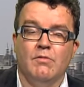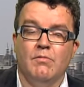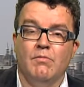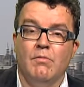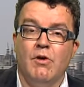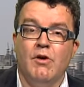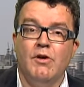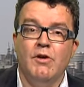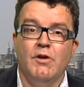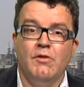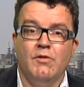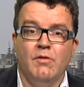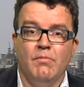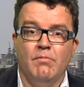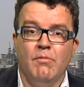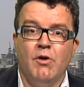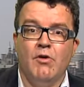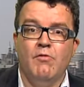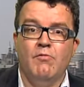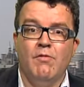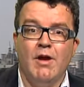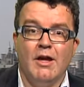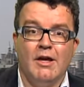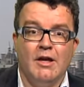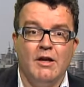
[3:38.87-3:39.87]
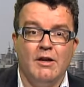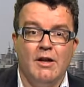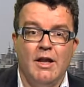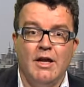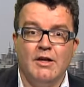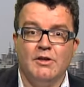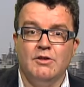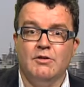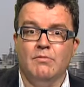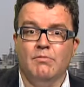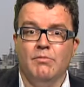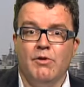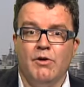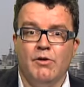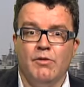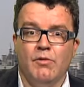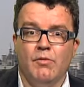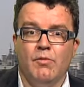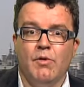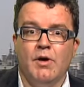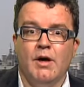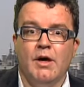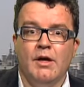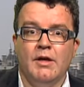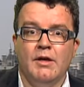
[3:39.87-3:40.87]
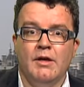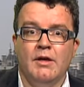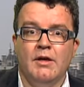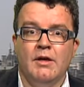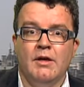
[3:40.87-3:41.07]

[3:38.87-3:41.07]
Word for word: My, my recollection, by the way,